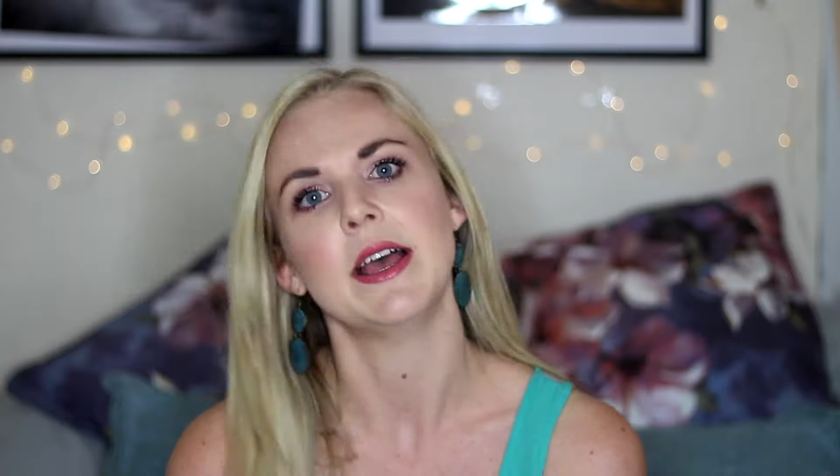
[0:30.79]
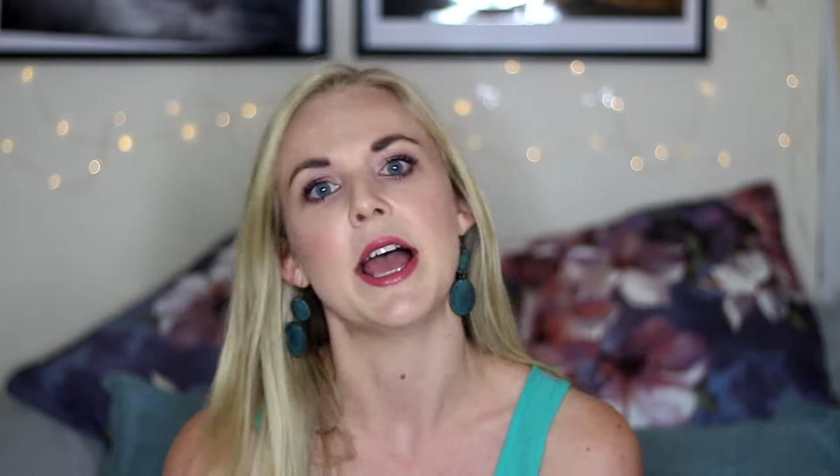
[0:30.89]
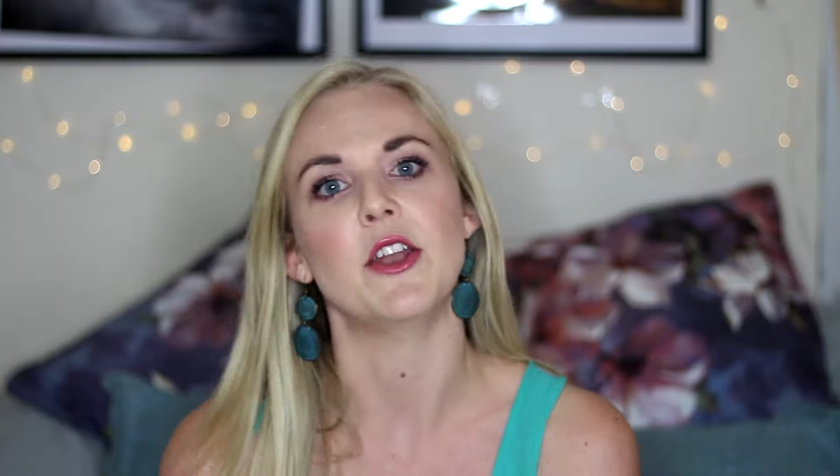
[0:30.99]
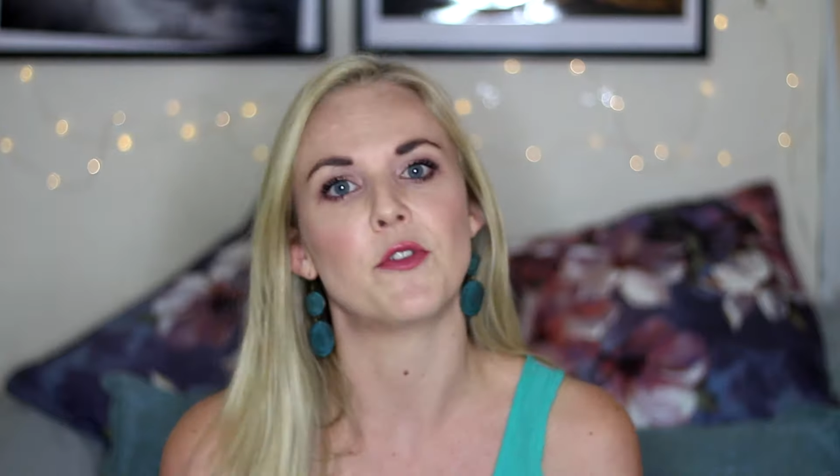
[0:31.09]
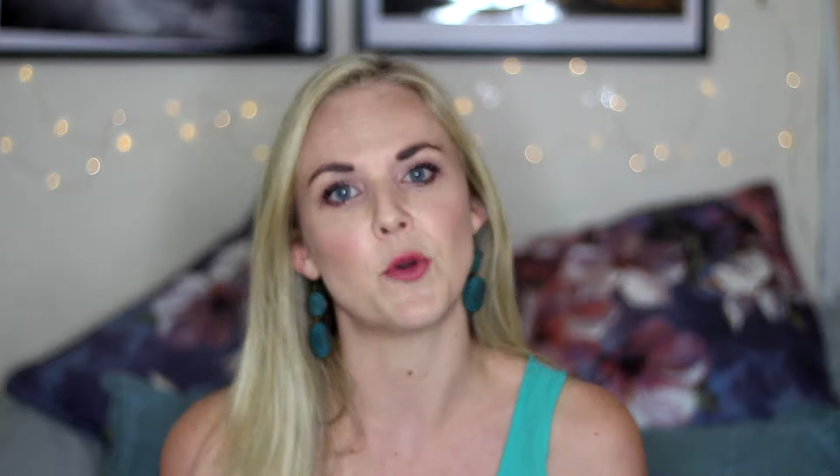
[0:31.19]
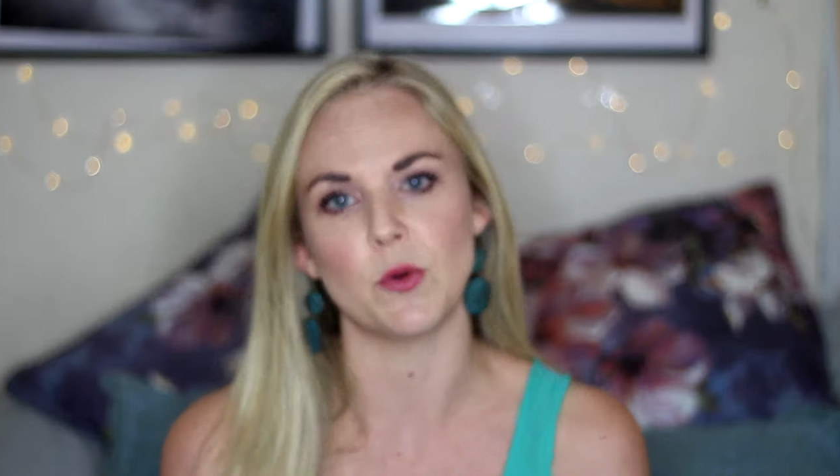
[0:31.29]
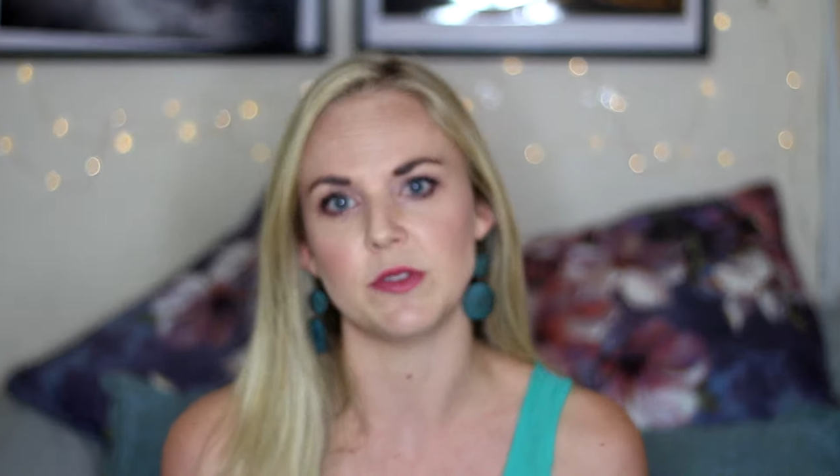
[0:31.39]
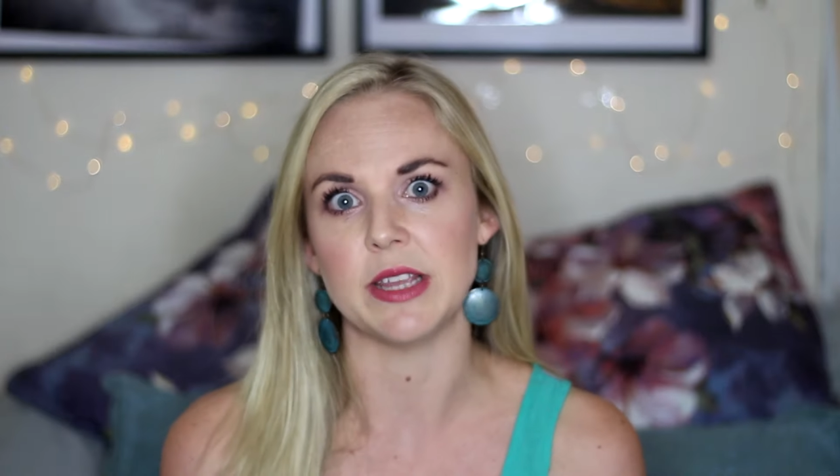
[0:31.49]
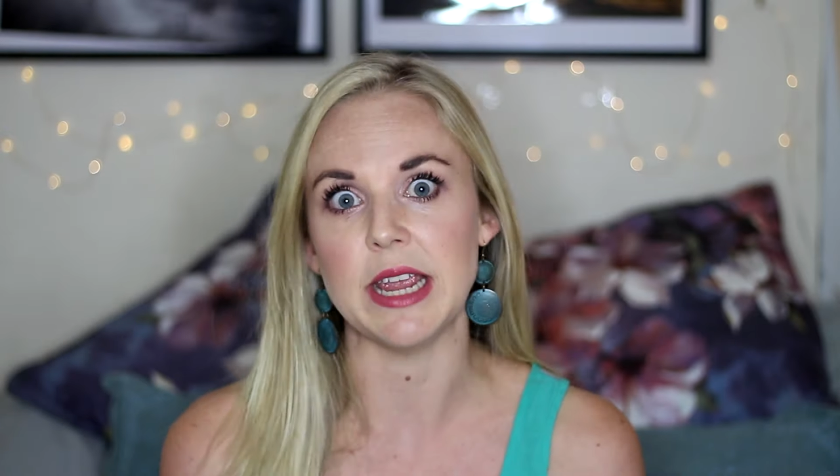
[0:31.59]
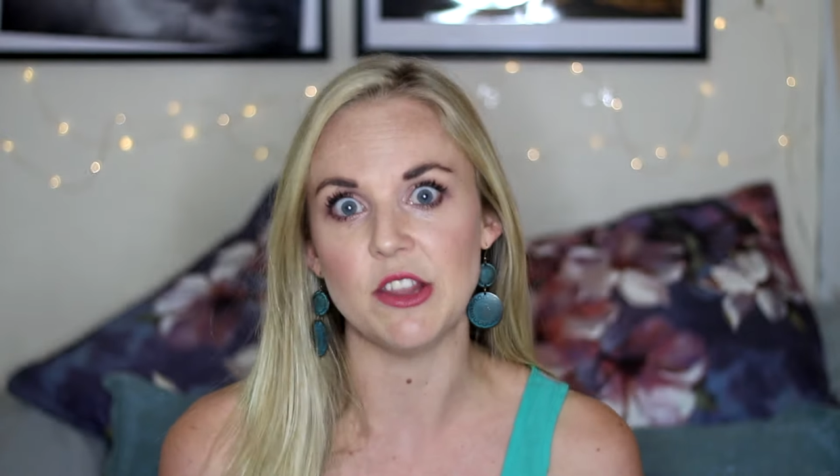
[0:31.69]
and of course,
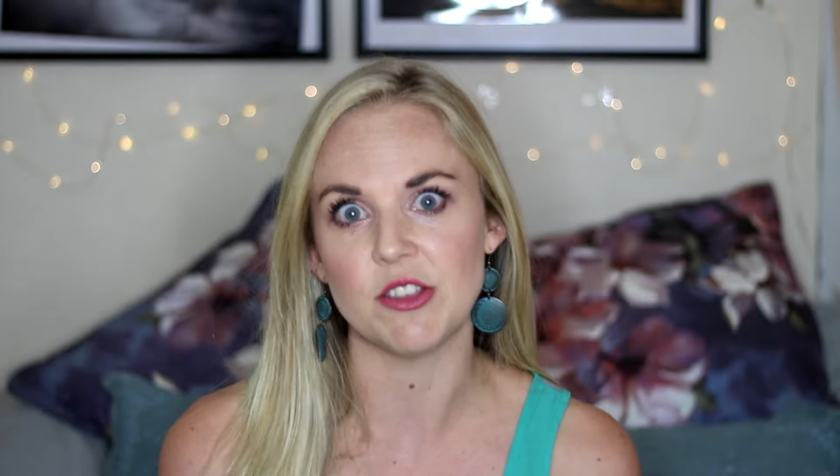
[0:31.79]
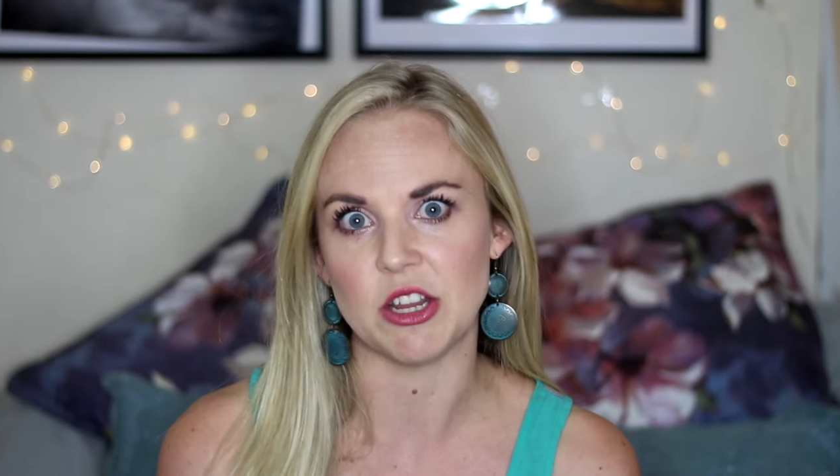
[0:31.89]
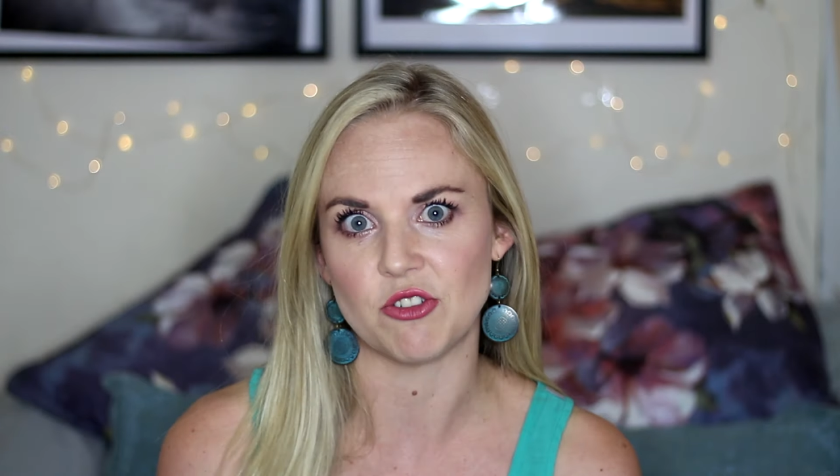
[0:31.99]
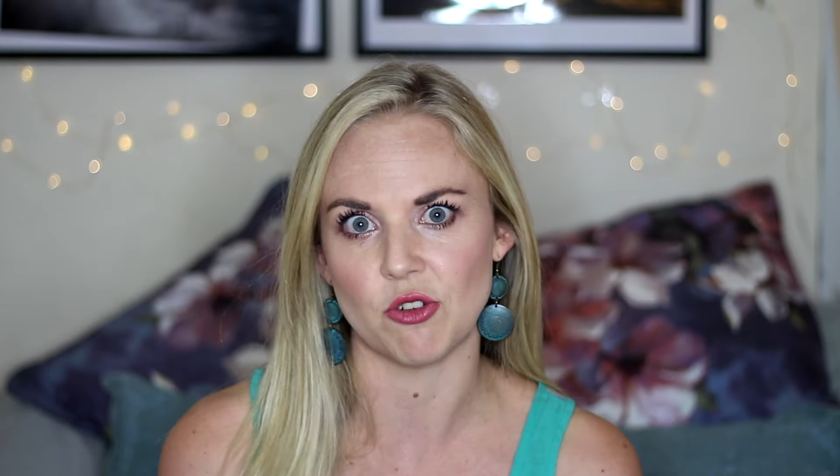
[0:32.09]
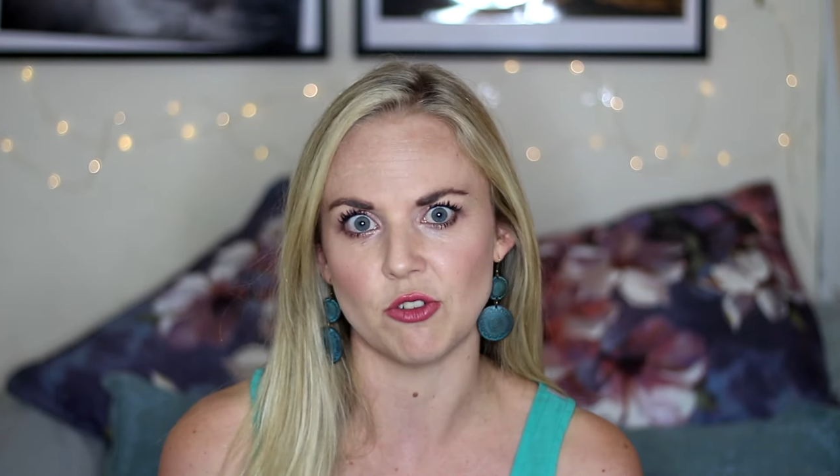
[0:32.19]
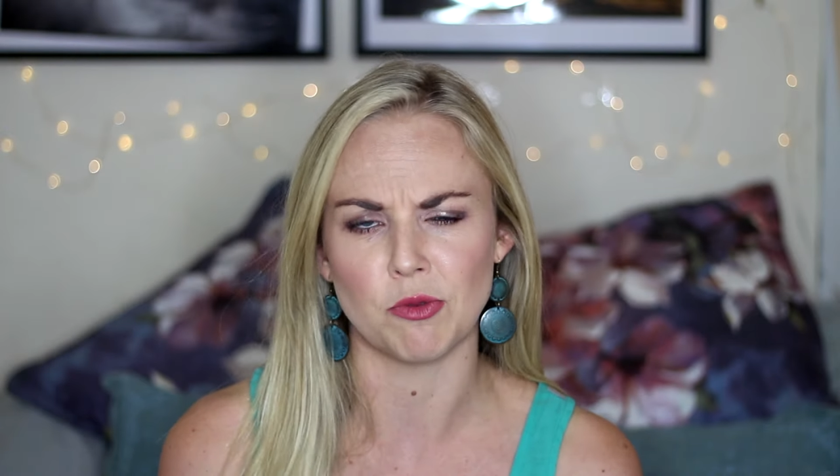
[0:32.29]
the internet trolls